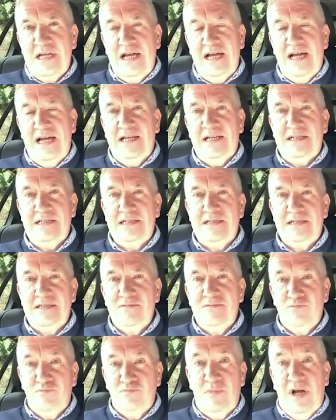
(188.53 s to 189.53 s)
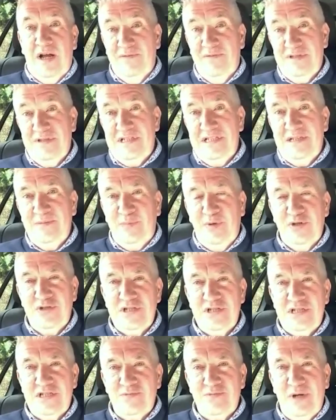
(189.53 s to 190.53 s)
and obviously the
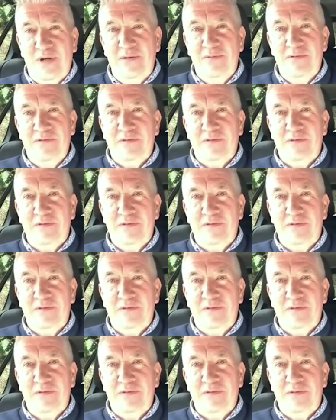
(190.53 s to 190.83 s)
budget as well.